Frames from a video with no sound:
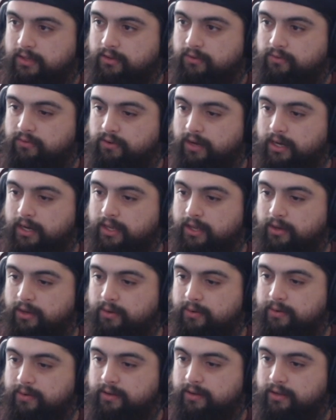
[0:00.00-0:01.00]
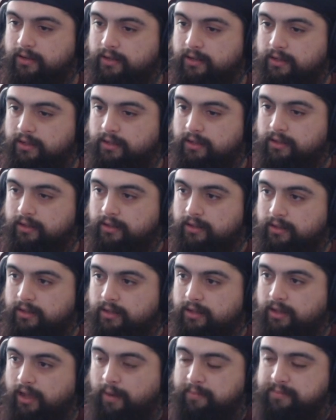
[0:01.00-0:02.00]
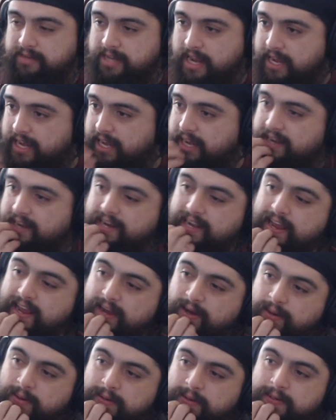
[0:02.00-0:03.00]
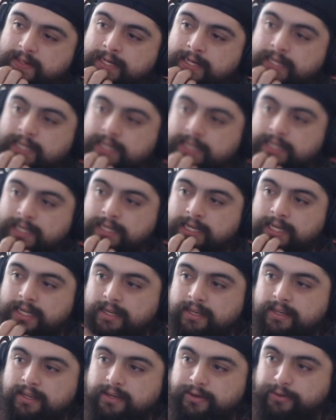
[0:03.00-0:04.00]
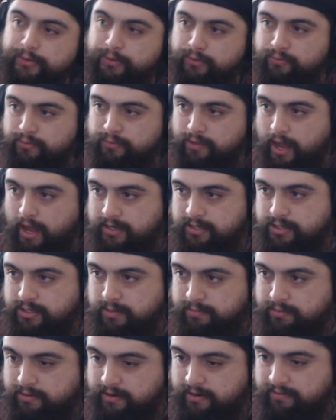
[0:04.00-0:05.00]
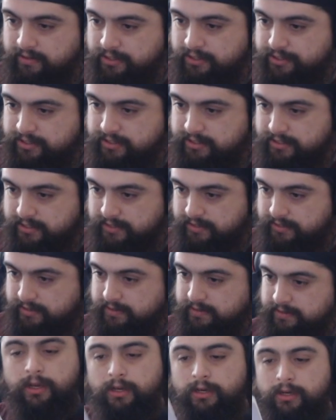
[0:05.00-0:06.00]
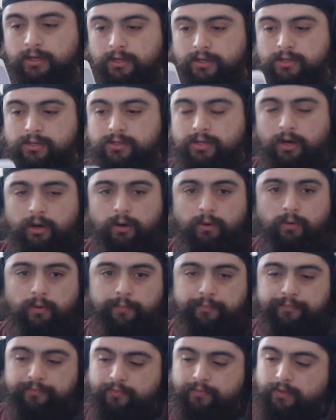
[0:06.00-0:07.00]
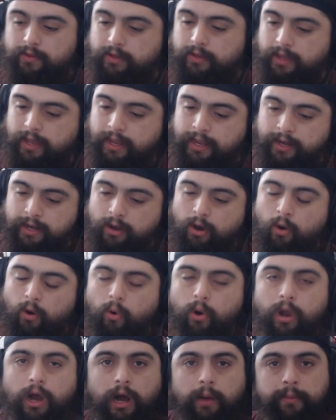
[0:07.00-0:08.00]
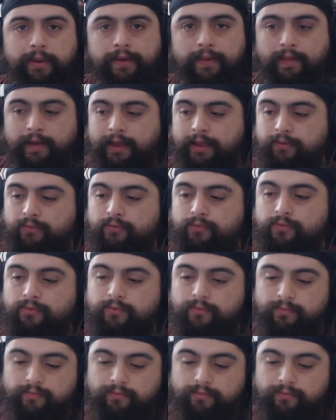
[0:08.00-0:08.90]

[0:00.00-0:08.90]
Fuck you. I'm taking it down. You've lost your privileges. So, in Oh Common Life,